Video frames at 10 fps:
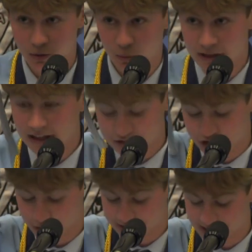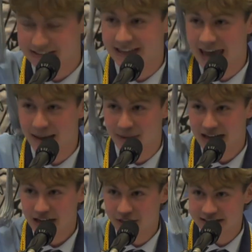We didn't choose this name.
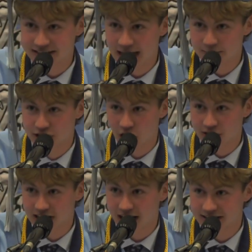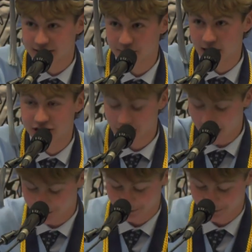This name chose us. Much love.